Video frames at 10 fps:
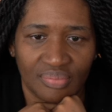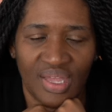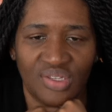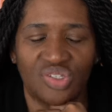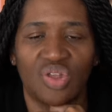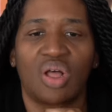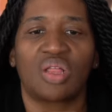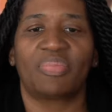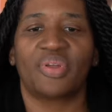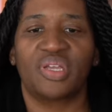Man, just all
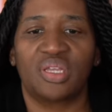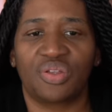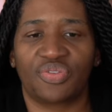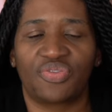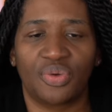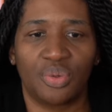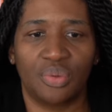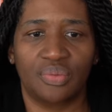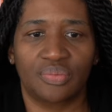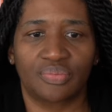up here eating your
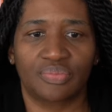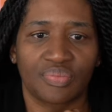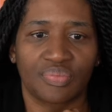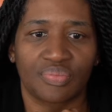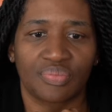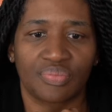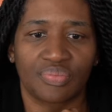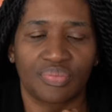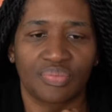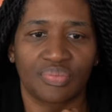food.
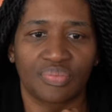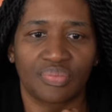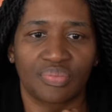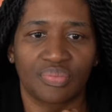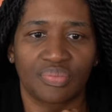Sandra?